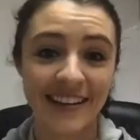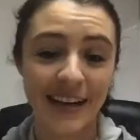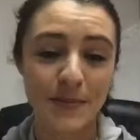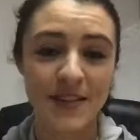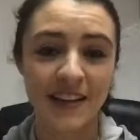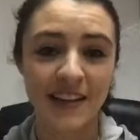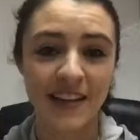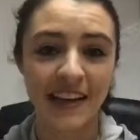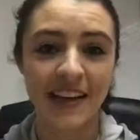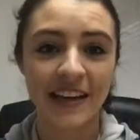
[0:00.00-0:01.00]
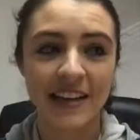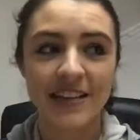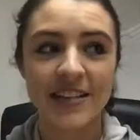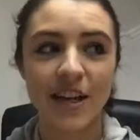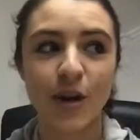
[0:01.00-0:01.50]
absolutely.
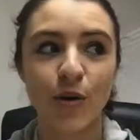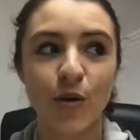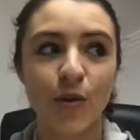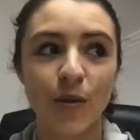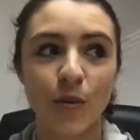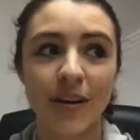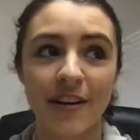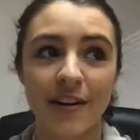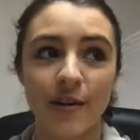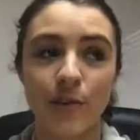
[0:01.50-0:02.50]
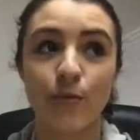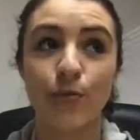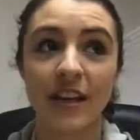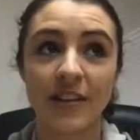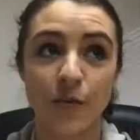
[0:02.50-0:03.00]
So we're
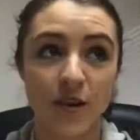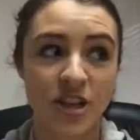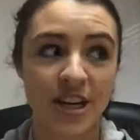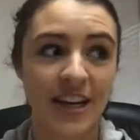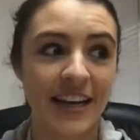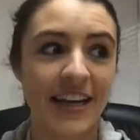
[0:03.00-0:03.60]
really fortunate.